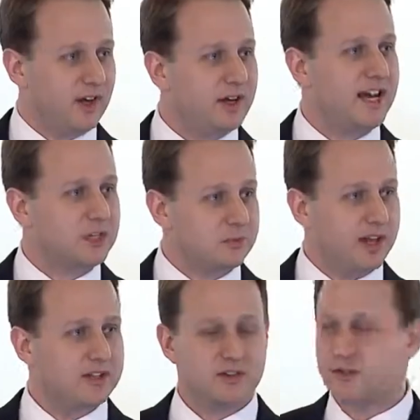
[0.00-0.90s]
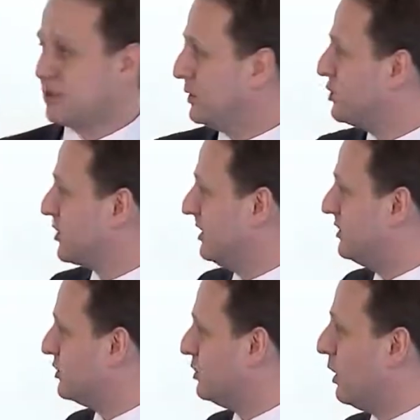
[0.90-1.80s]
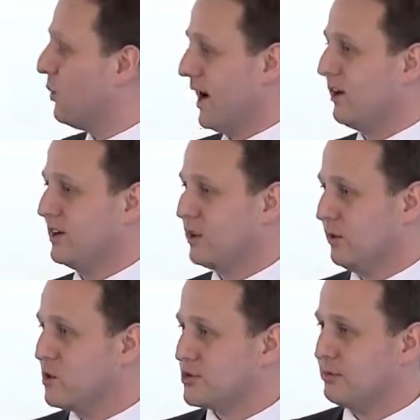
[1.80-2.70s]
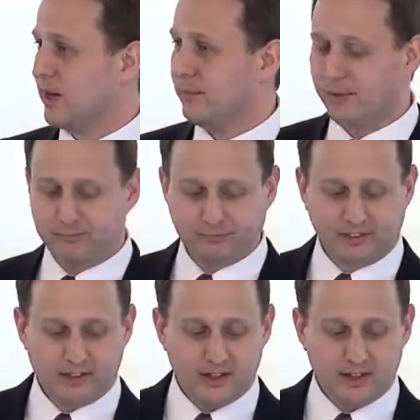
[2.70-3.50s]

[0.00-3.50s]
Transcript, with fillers: very expensive solution to a wear and corrosion problem.